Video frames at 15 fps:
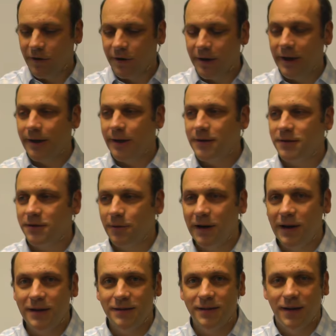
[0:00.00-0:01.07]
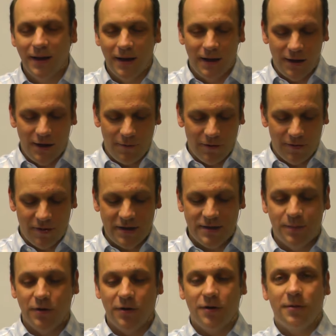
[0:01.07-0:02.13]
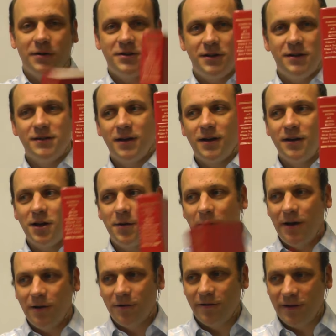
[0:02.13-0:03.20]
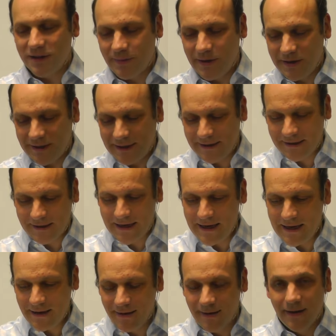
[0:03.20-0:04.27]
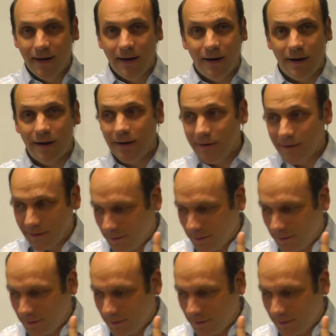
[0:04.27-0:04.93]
nonlinear squares, you want this book, which is Numerical Recipes in C. The